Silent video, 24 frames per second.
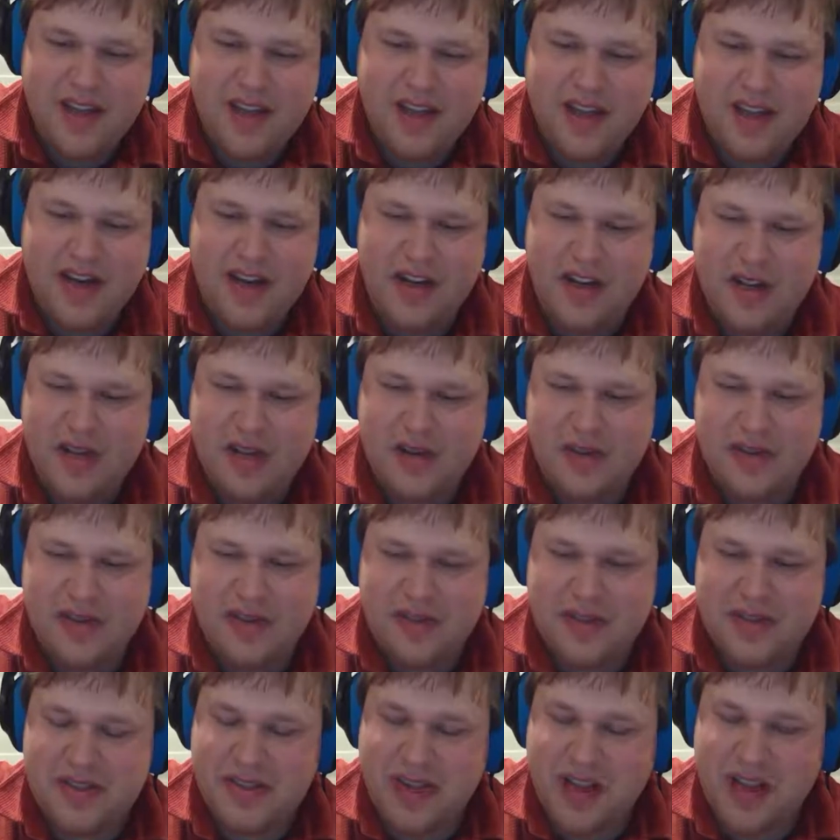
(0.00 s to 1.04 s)
God knows
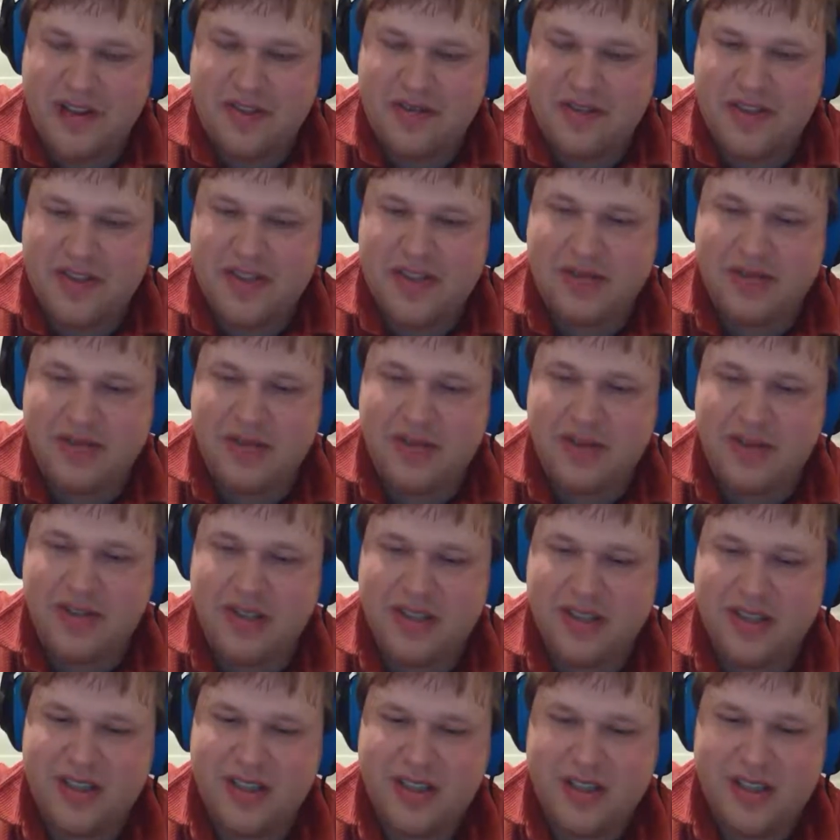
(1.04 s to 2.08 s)
it was not of this
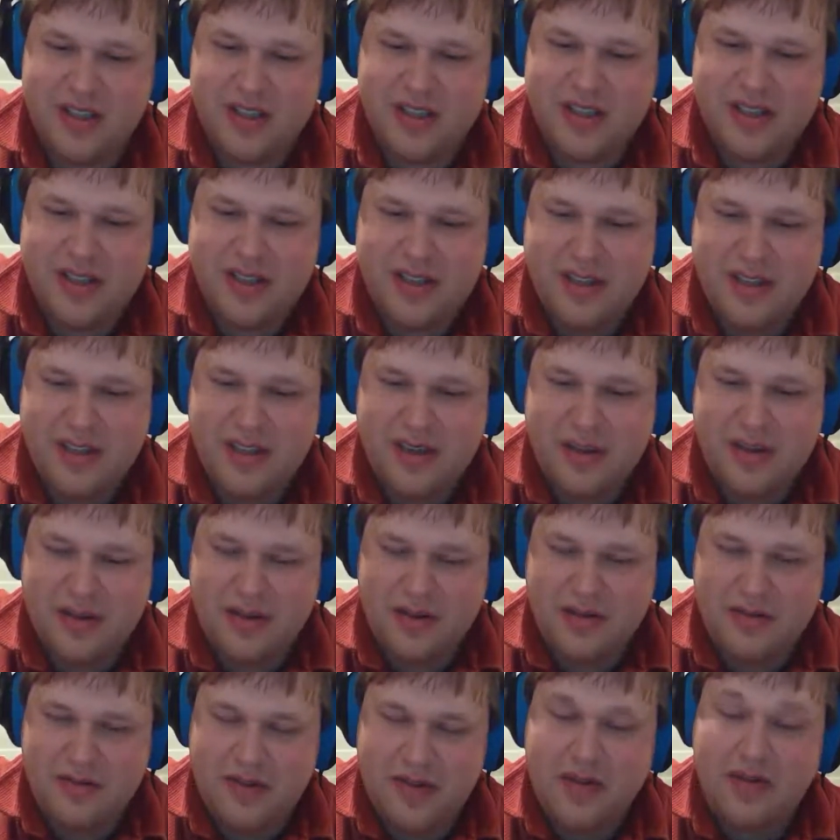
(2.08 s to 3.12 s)
world,
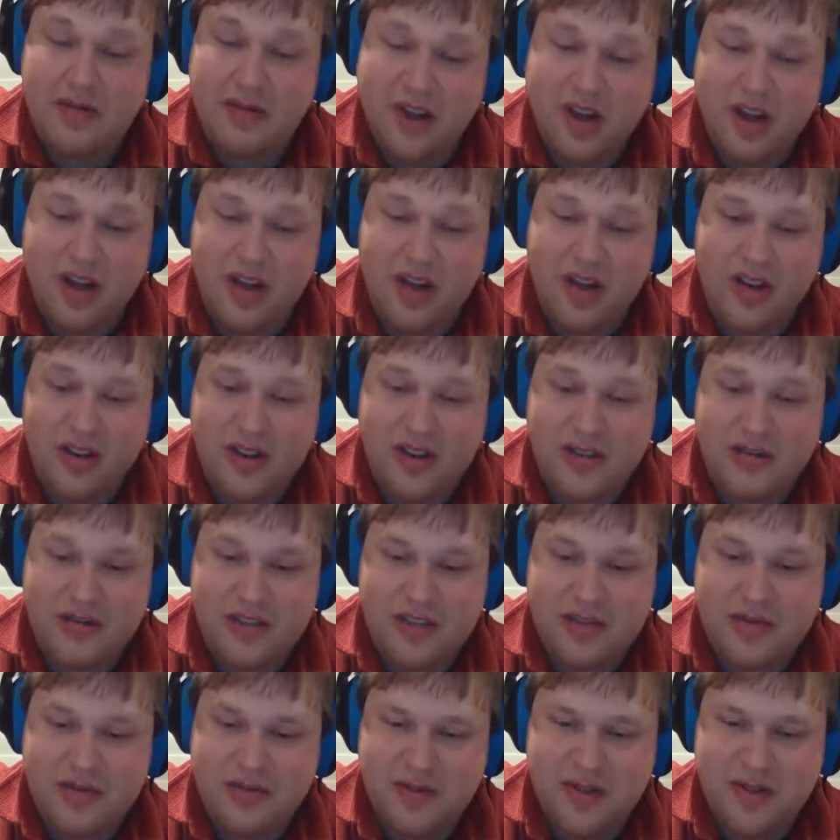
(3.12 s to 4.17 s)
or no longer of
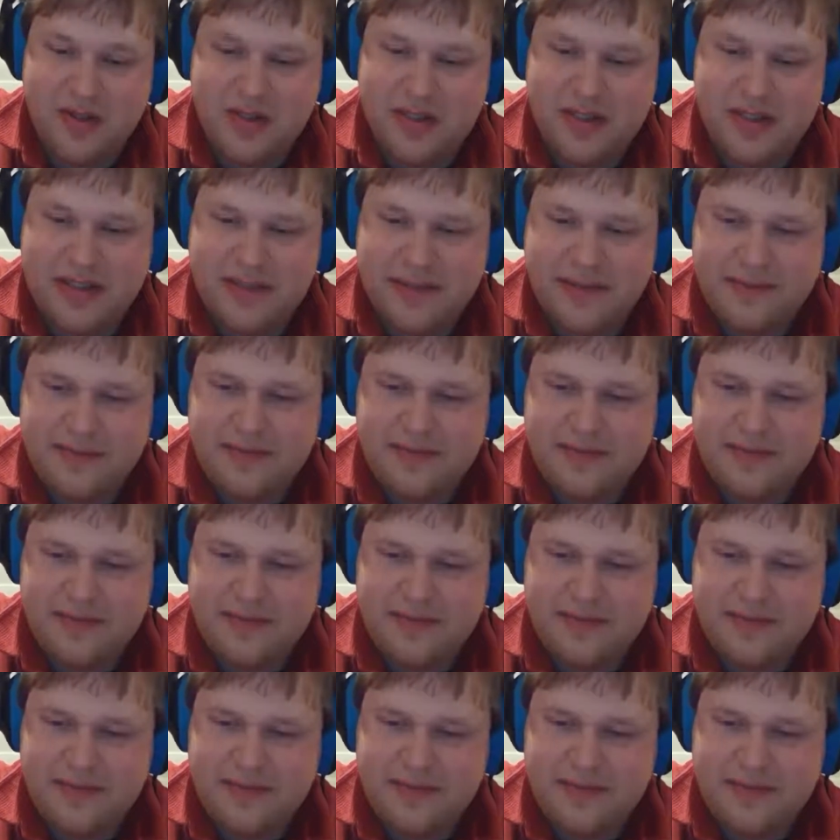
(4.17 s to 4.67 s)
this world.